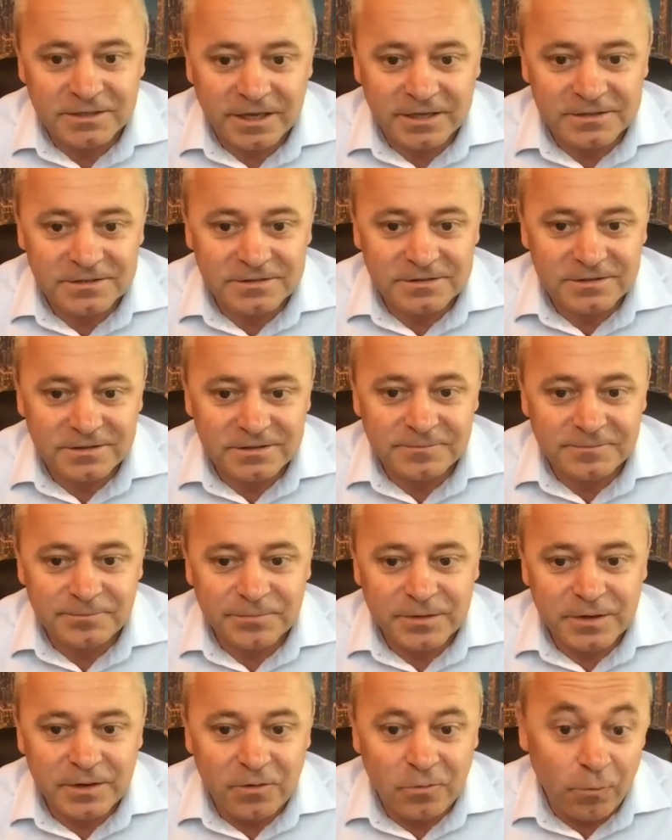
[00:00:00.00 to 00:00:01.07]
guess
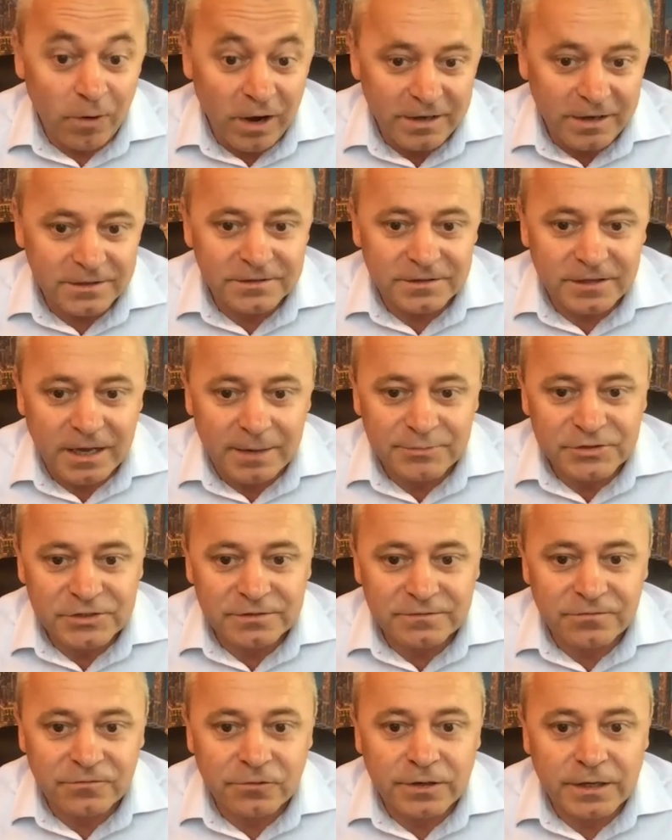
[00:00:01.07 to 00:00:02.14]
wide adoption
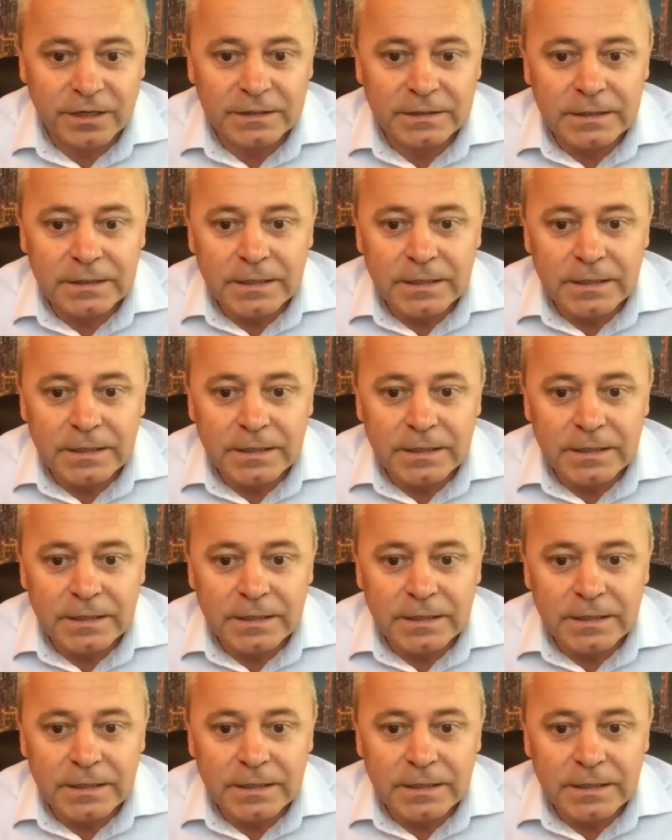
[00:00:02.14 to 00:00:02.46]
for that.